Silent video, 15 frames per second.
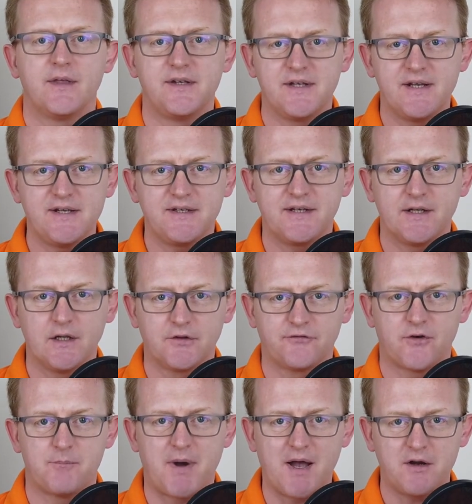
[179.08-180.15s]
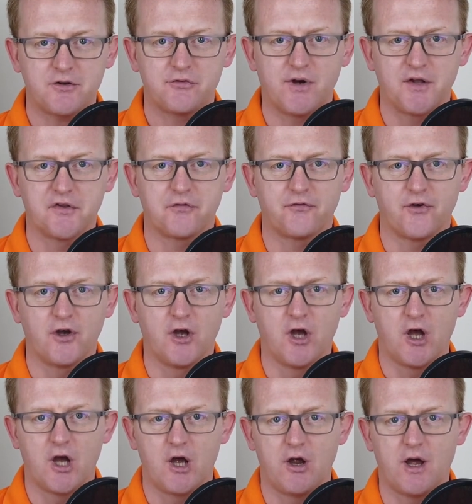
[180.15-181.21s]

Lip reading: The details for bank transfer